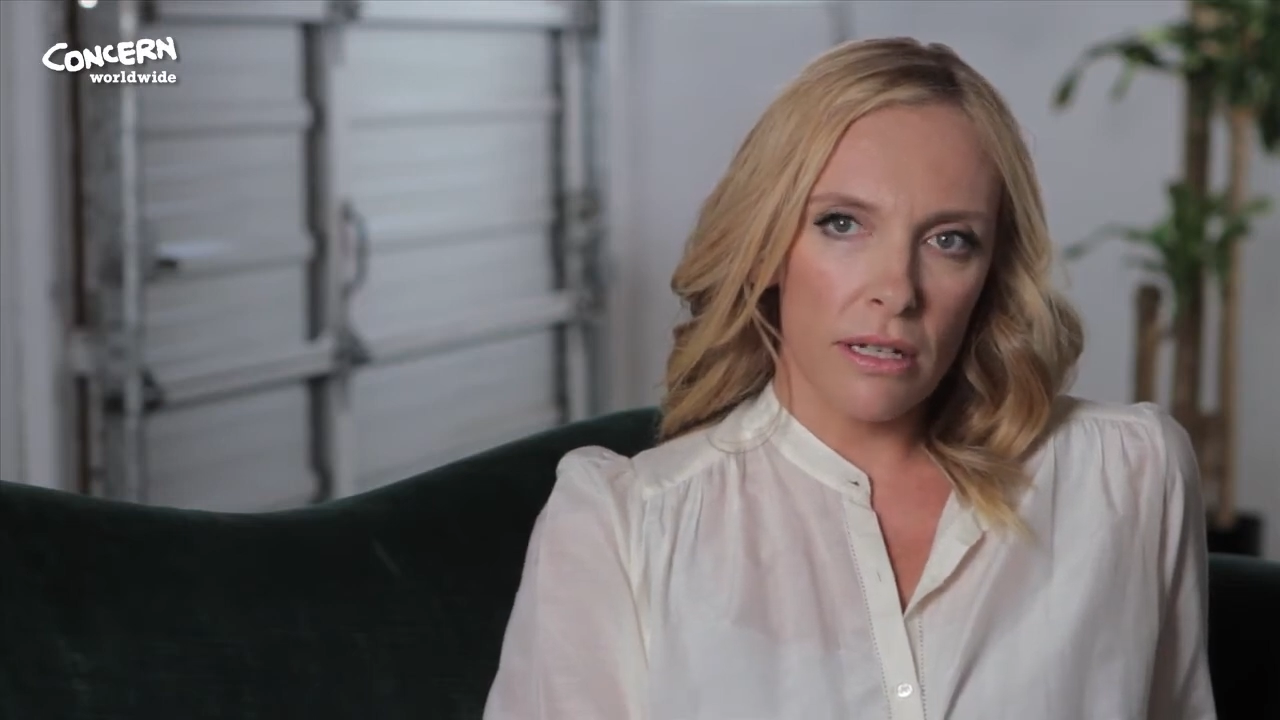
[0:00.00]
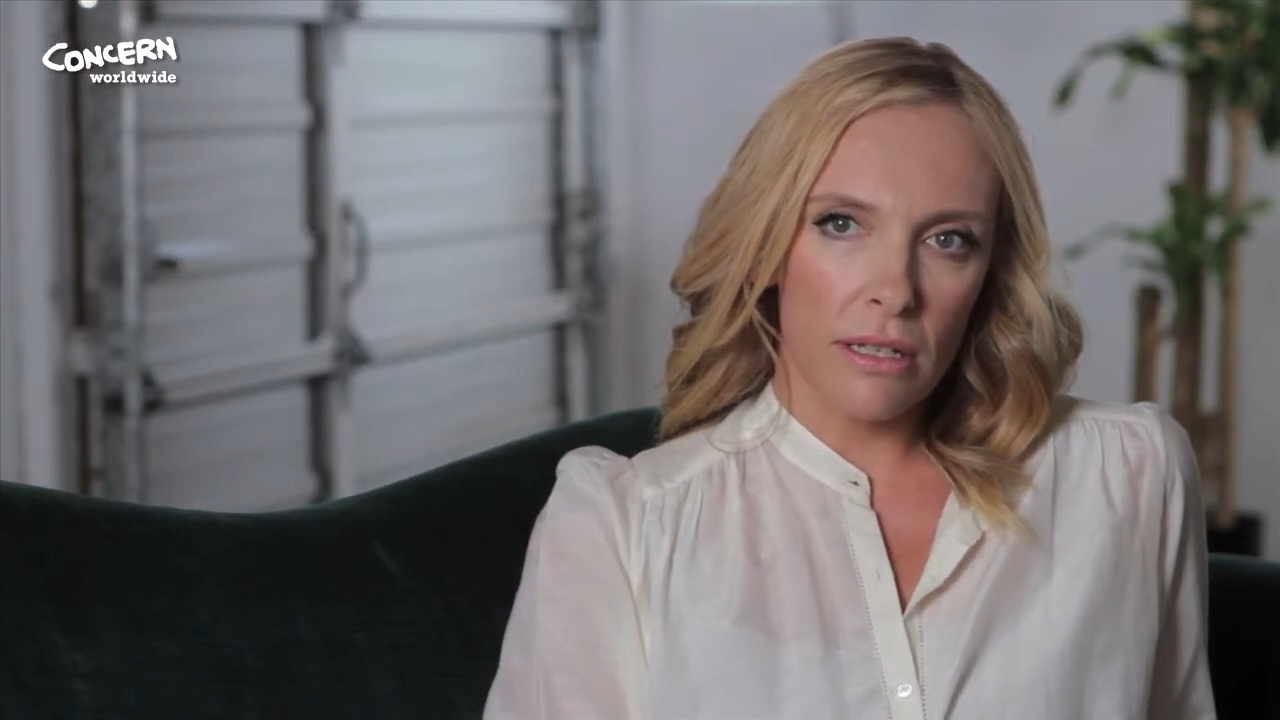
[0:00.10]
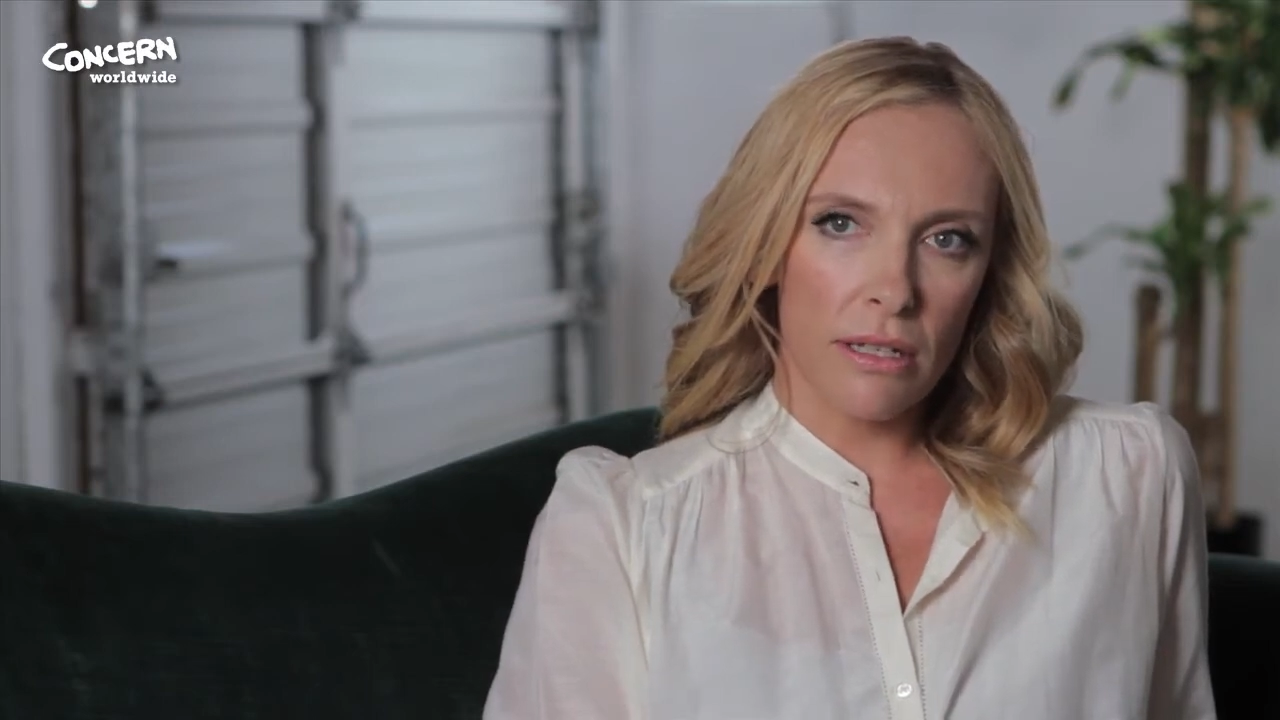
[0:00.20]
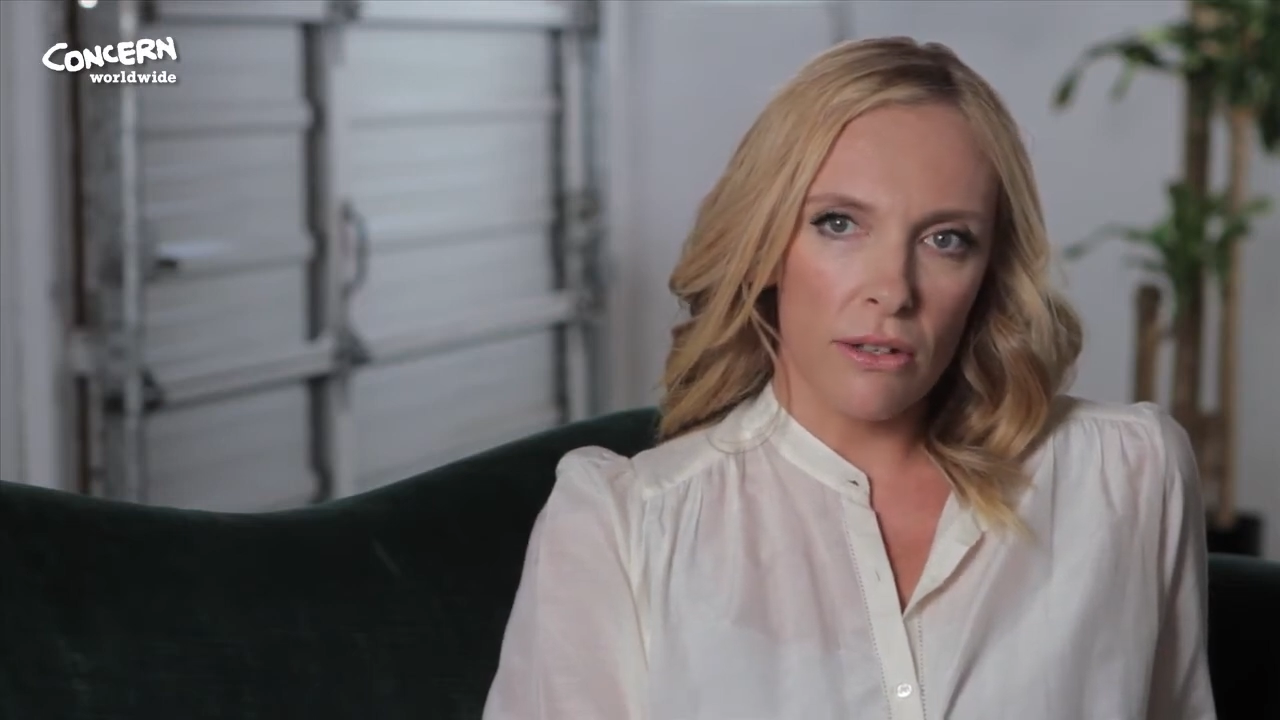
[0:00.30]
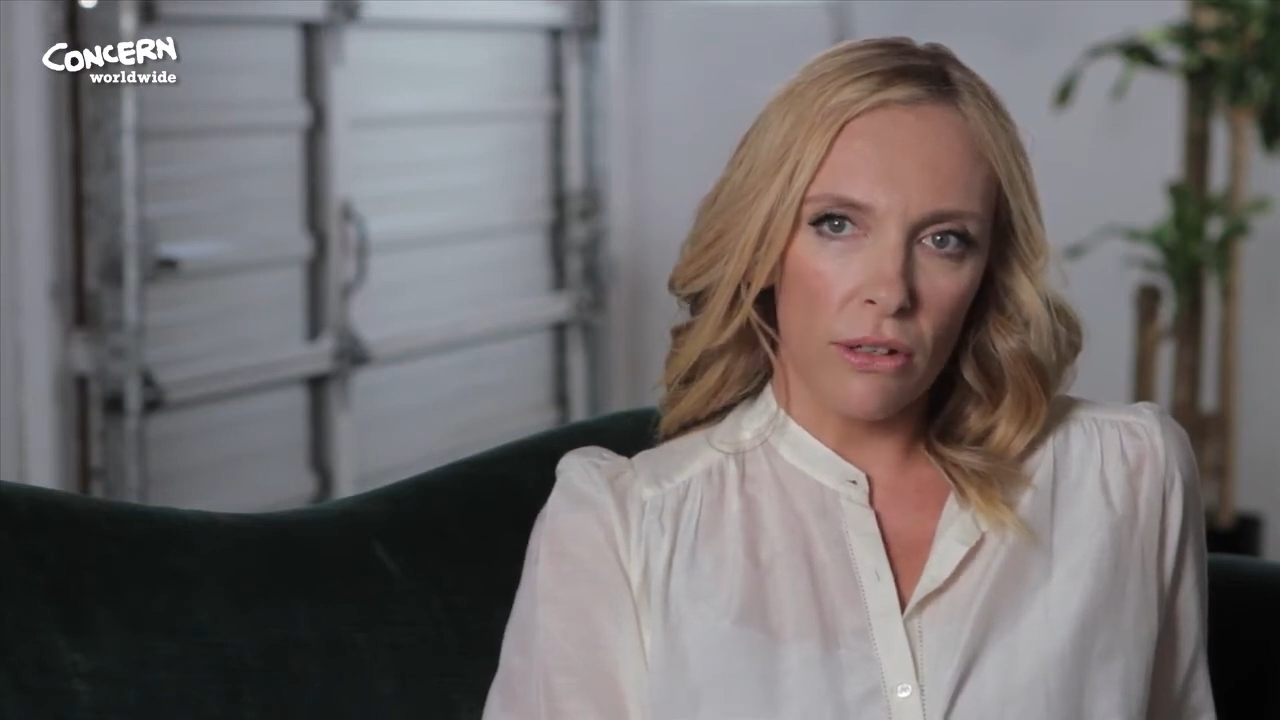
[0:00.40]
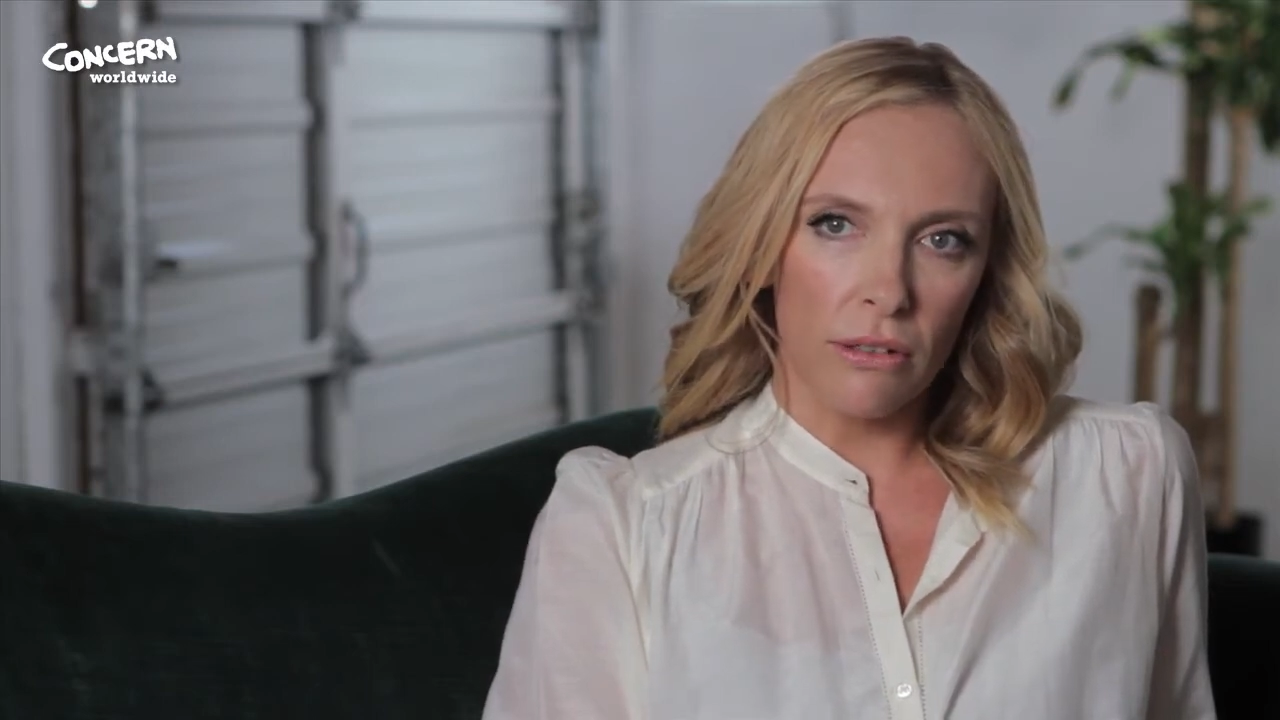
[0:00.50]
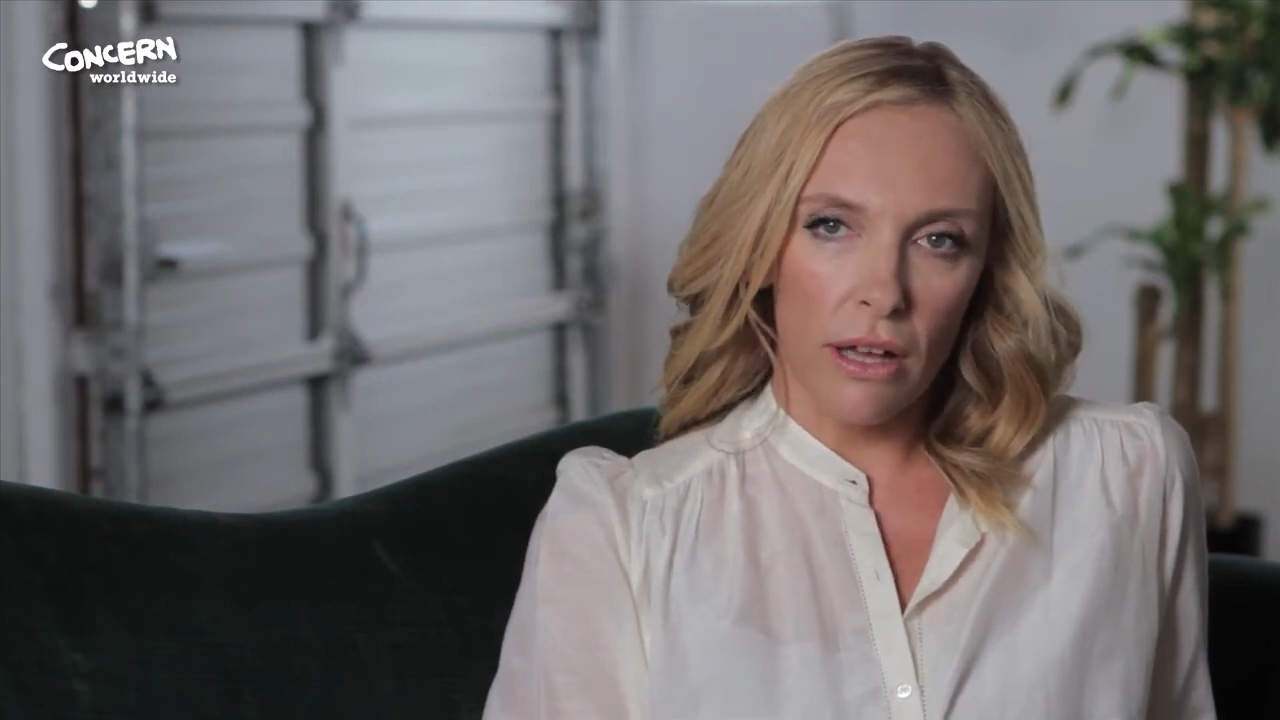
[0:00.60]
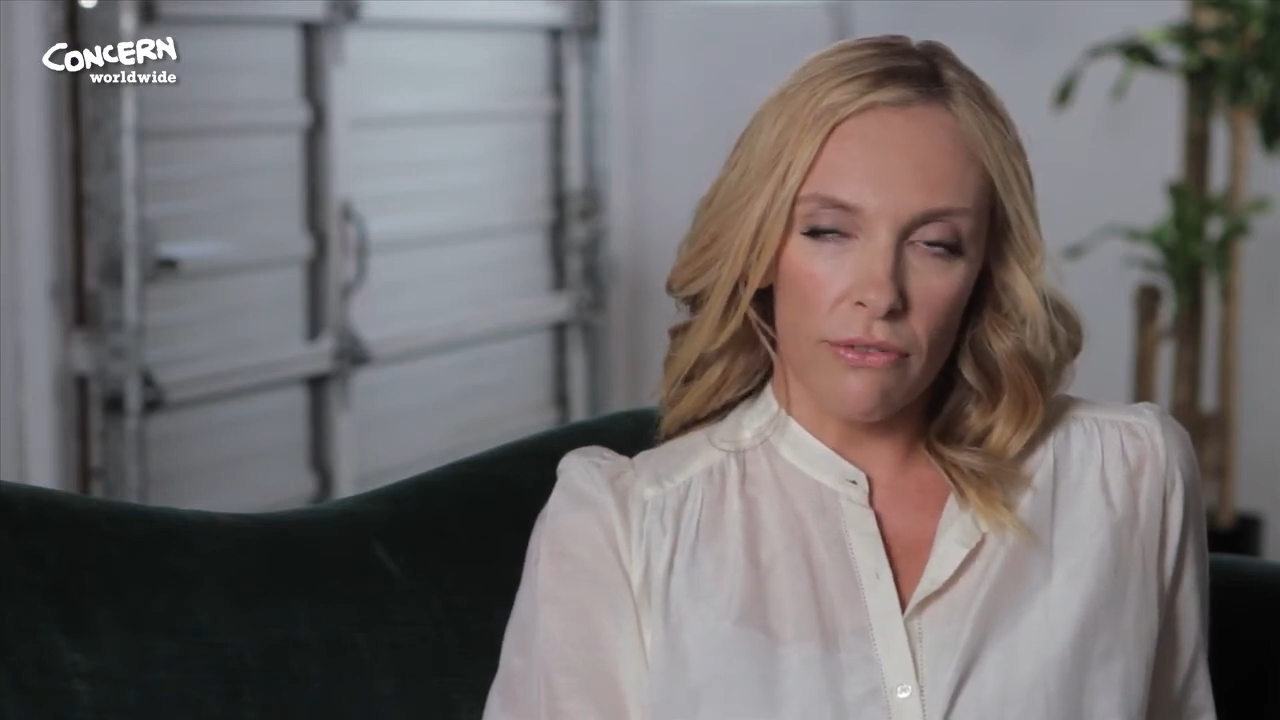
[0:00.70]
that it's not,